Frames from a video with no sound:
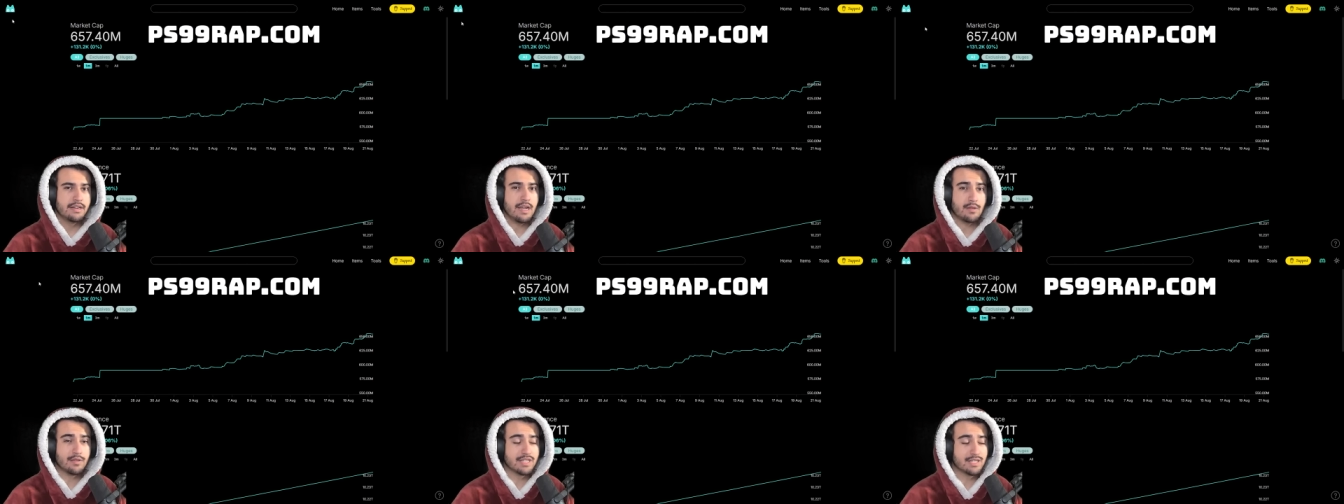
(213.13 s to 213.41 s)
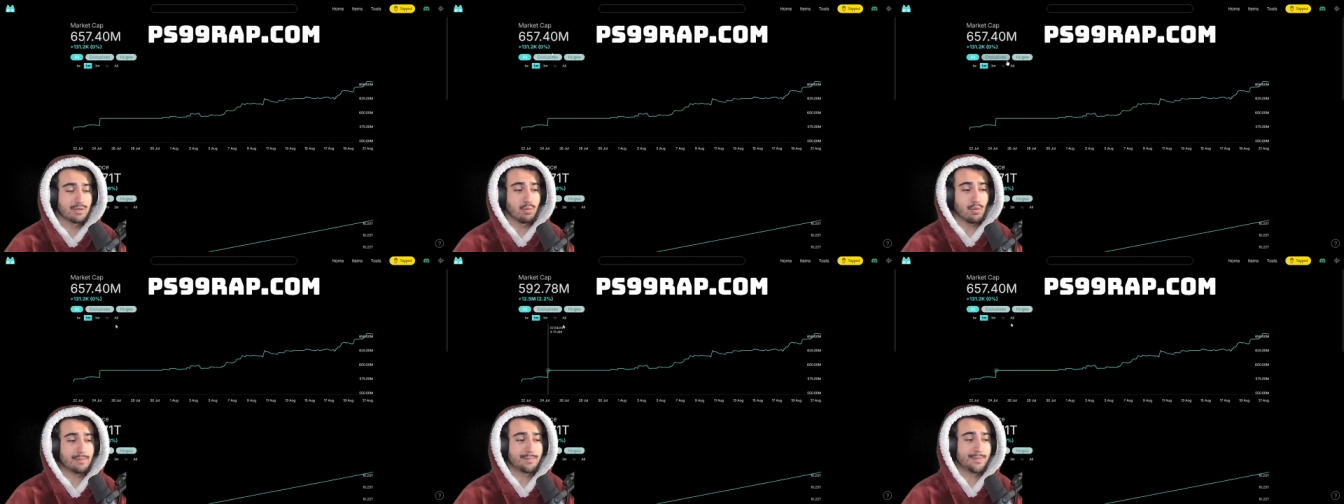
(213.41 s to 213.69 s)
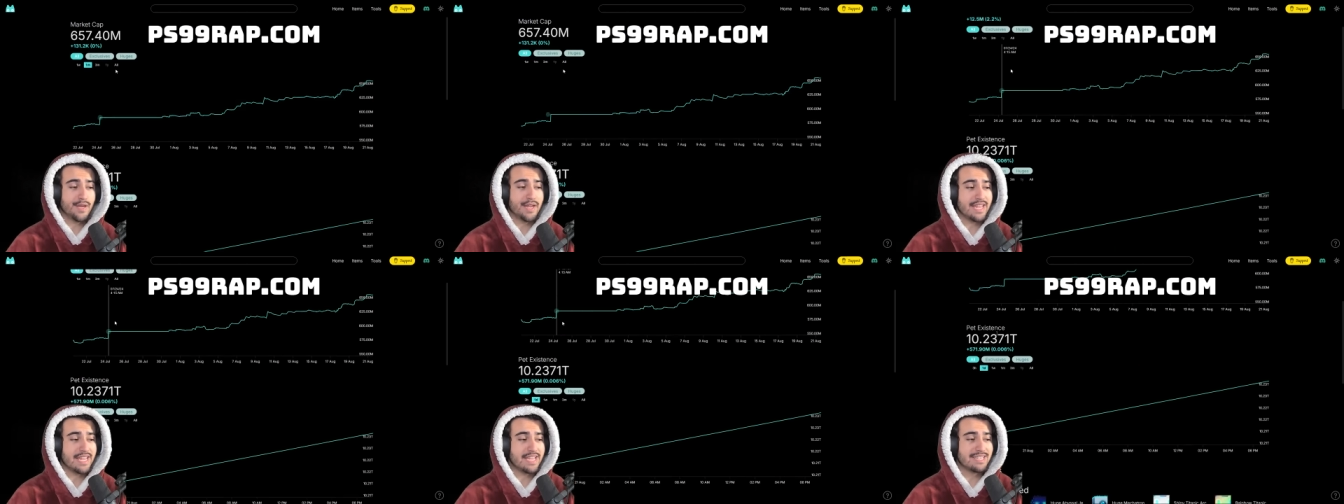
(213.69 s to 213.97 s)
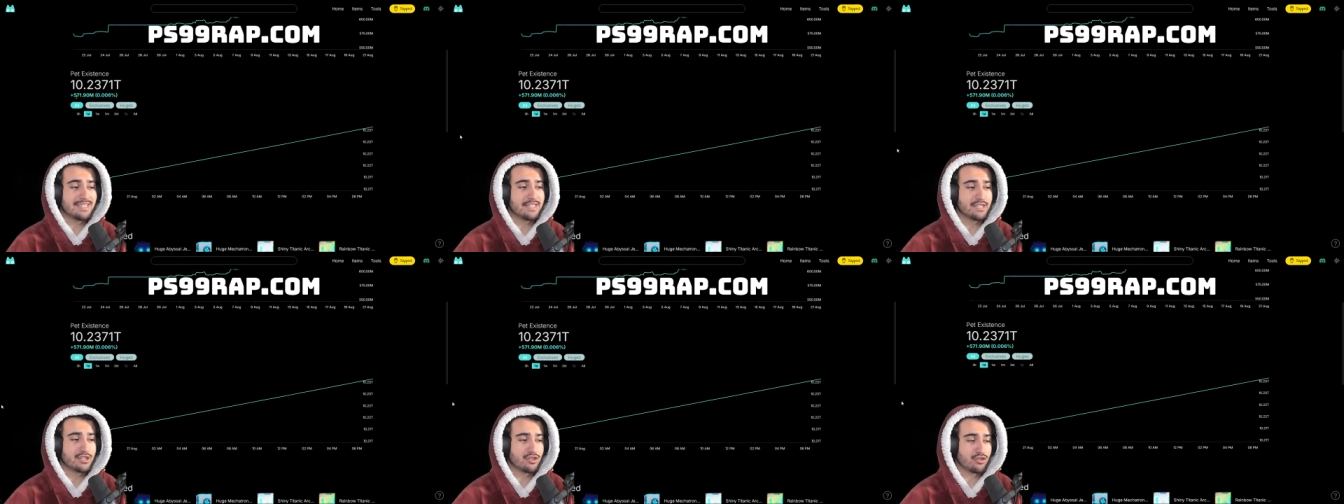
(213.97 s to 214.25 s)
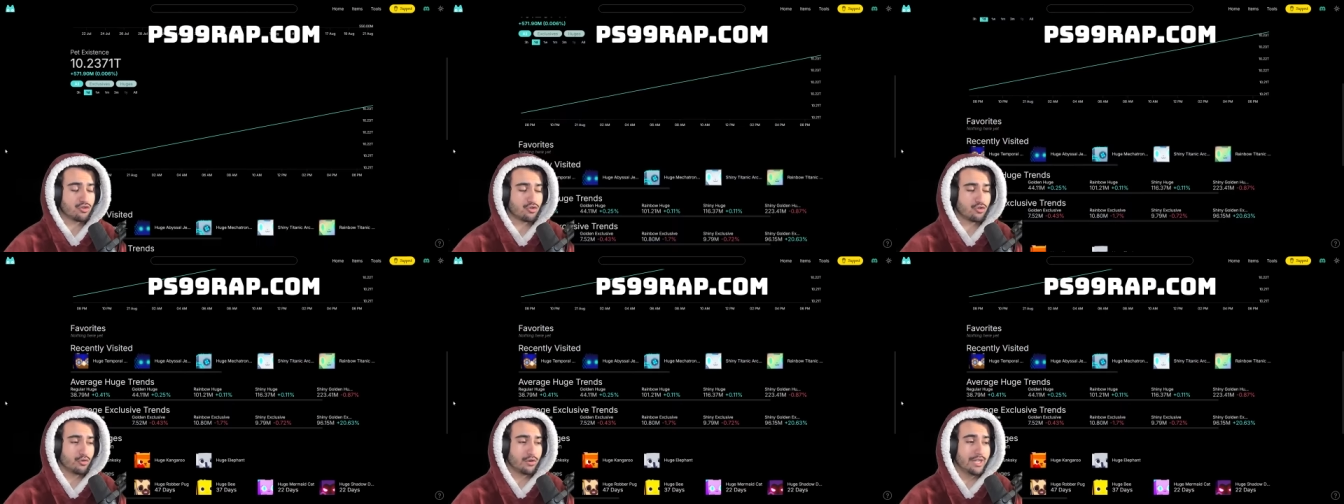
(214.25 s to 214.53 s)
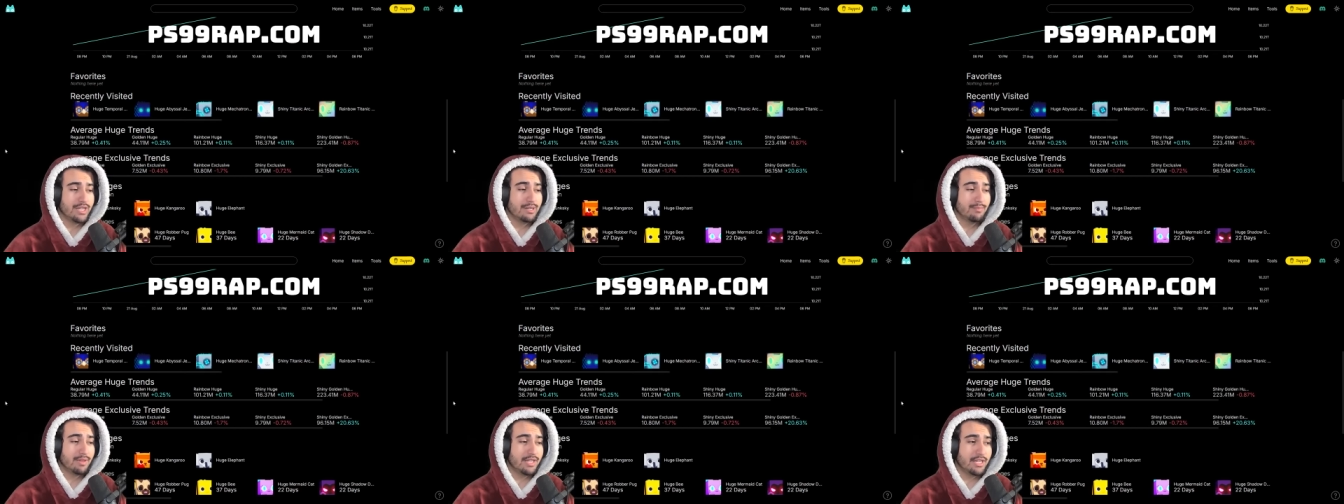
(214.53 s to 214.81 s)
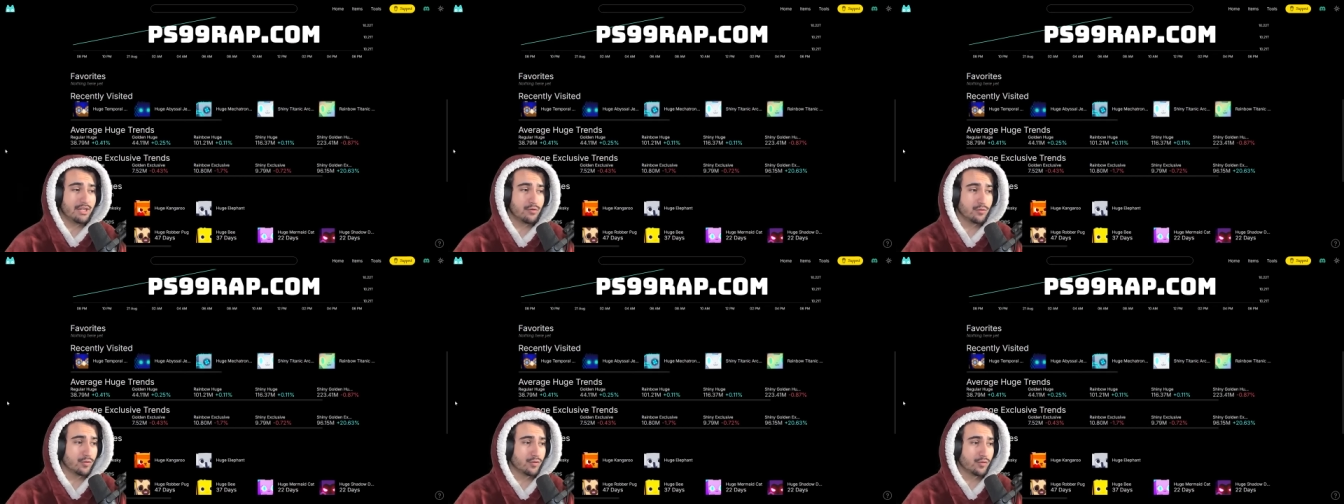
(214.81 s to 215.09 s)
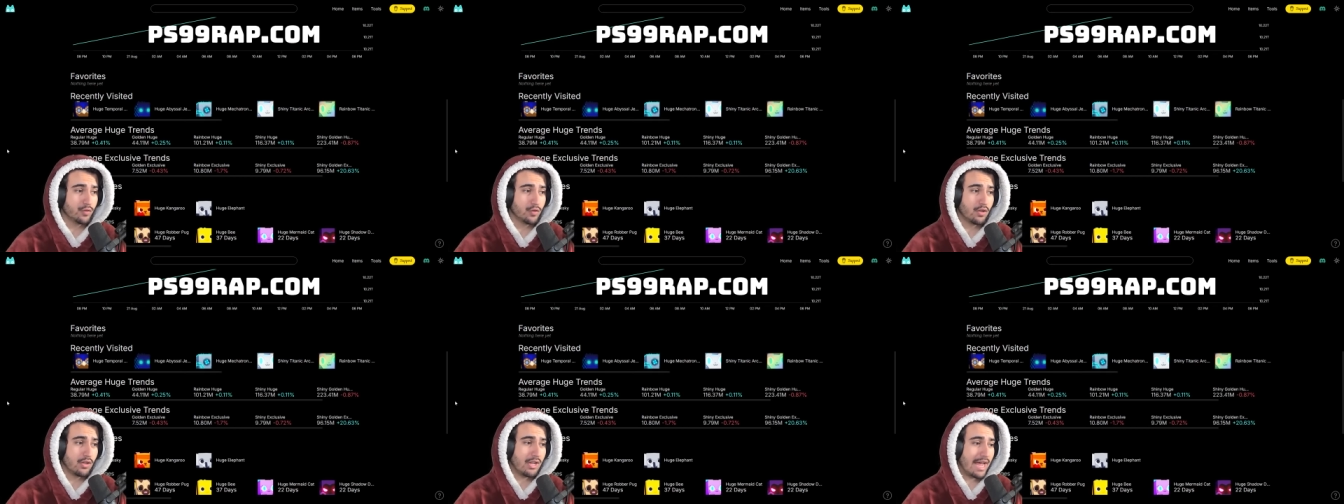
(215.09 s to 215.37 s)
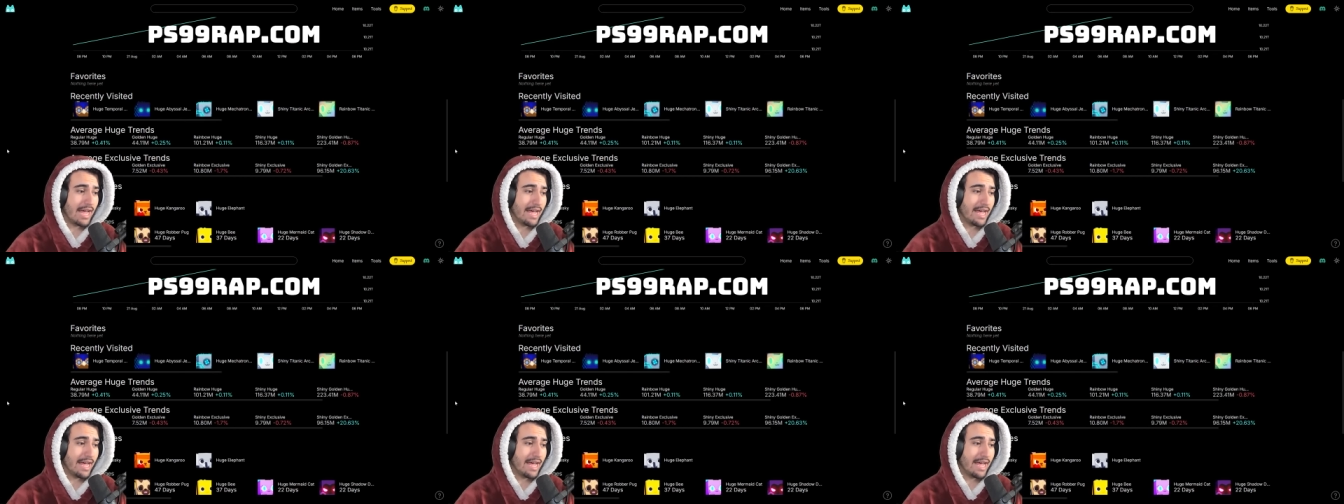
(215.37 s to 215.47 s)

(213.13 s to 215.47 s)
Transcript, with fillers: Now this website is extremely useful.